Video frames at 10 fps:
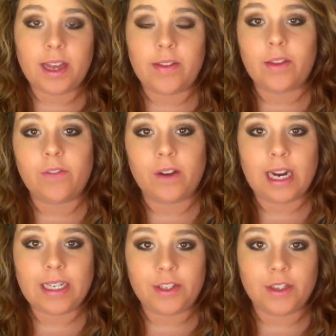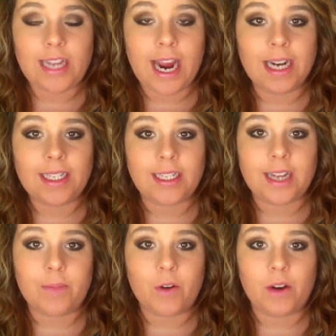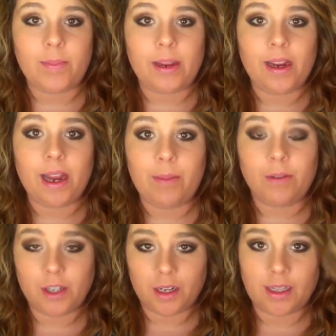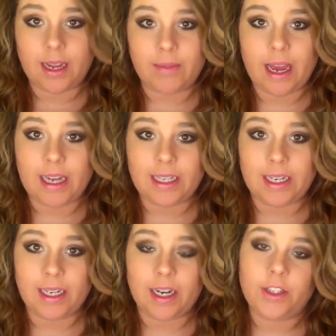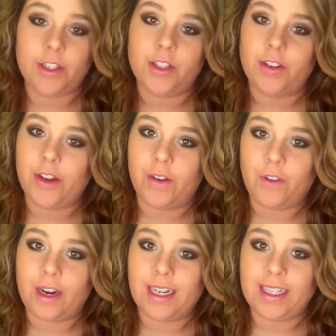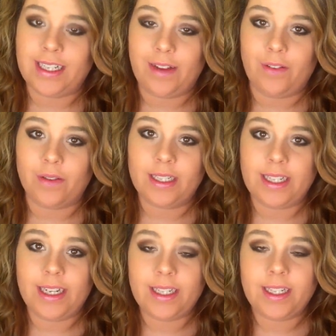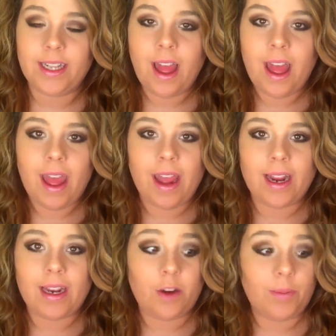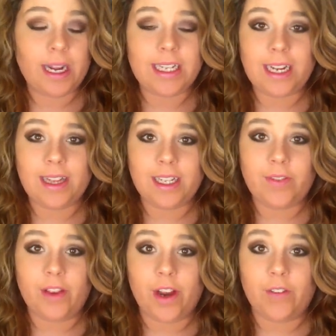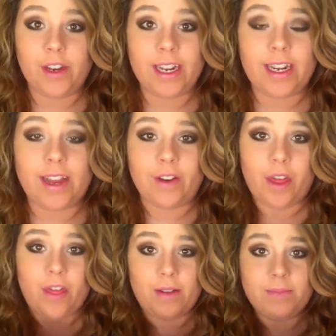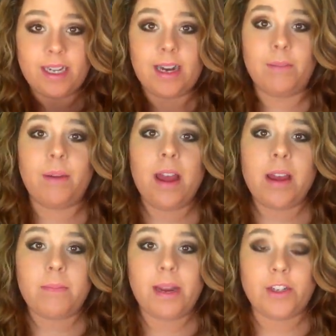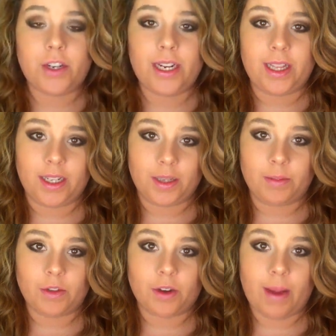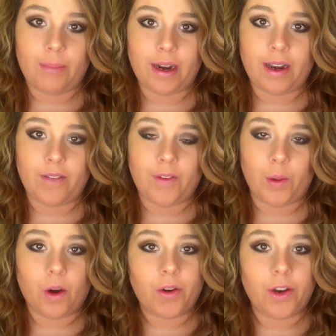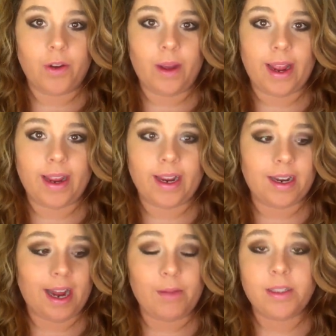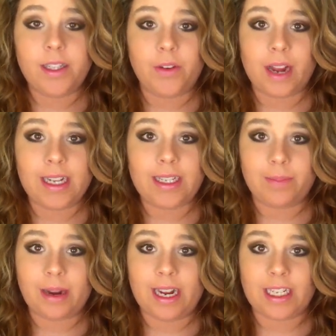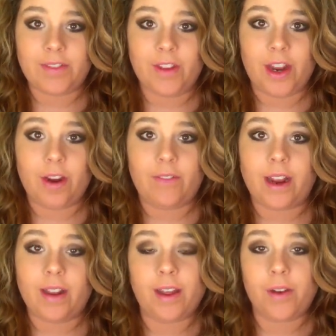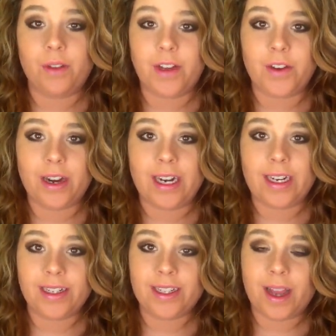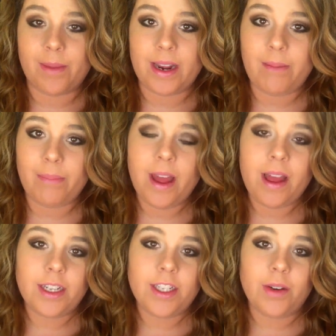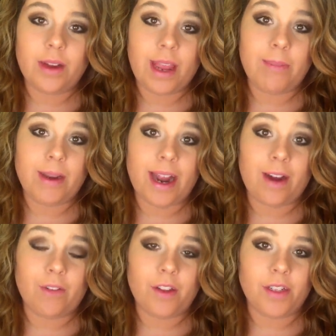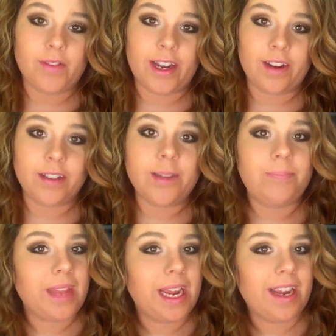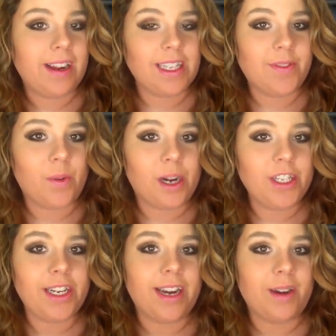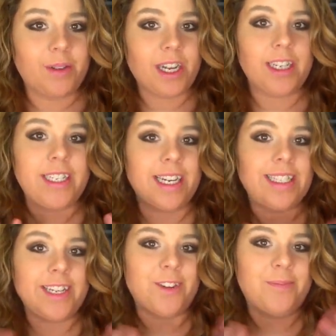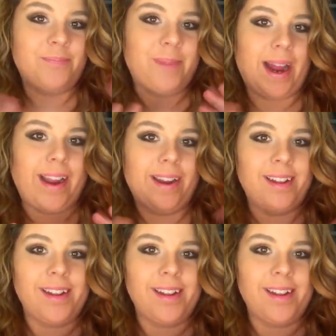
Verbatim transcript: And then for next year's taxes, I'm going to be able to claim that as a deduction. So don't forget to save your receipts. And I hope you guys liked this video. If you did, give it a thumbs up. Make sure to hit the subscribe button if you are new. And I will see you guys in my next video. I've got a lot of really great ideas coming up. So keep an eye out for those videos. Thank you guys for watching. and I'll talk to you guys later. Bye.